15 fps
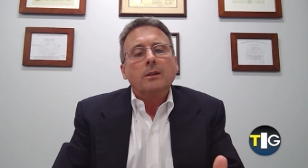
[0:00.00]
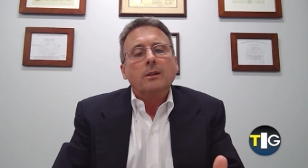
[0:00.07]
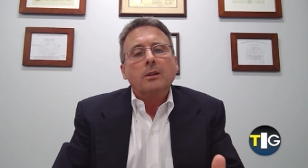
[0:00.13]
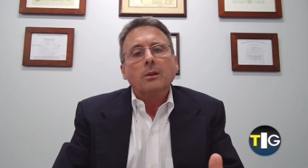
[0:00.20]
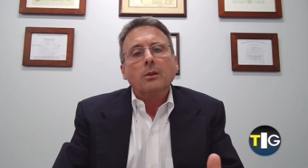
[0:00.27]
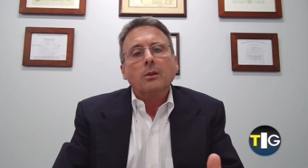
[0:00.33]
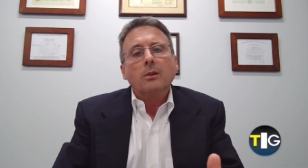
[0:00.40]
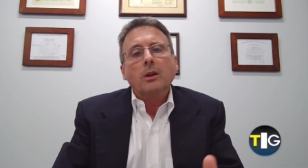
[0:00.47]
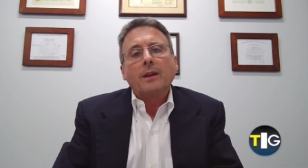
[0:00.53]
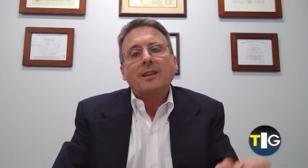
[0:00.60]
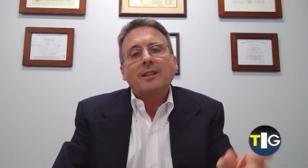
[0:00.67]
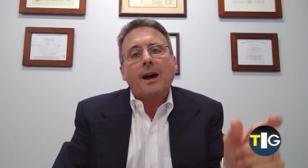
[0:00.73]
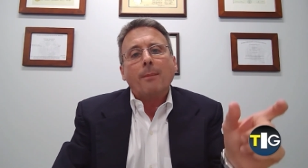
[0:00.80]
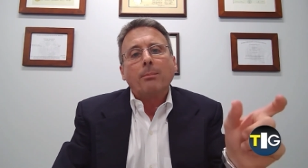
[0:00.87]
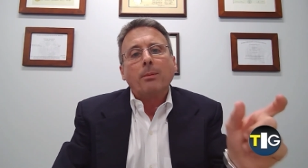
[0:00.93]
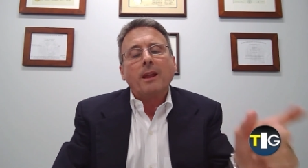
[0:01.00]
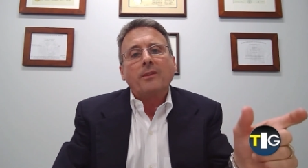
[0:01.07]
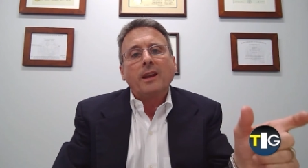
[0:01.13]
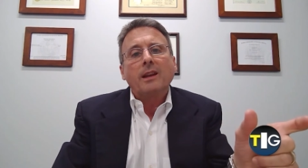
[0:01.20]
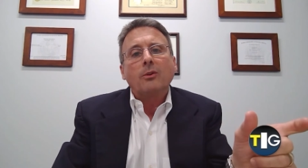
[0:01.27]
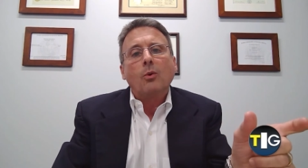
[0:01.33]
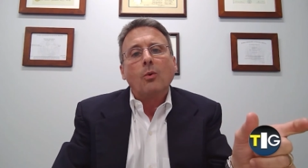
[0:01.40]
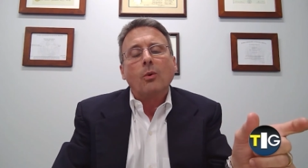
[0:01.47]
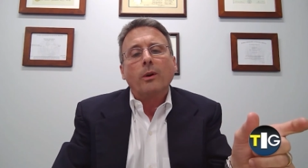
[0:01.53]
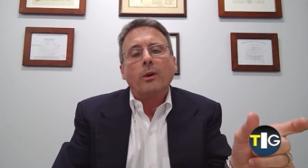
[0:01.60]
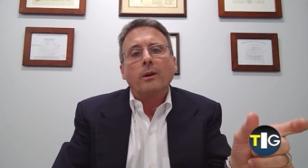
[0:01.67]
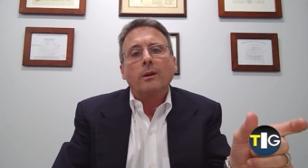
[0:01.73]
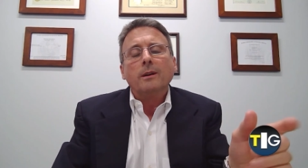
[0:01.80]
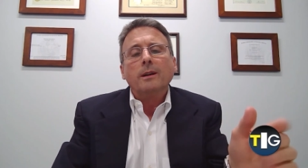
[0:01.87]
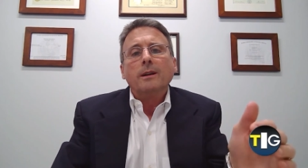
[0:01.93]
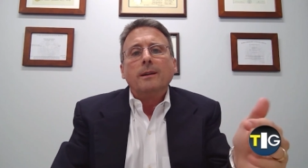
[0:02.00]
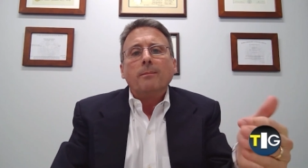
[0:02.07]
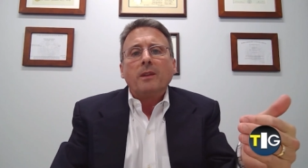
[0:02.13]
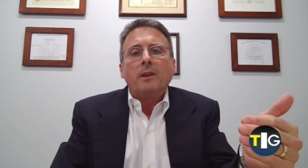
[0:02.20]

You look in the top left hand corner.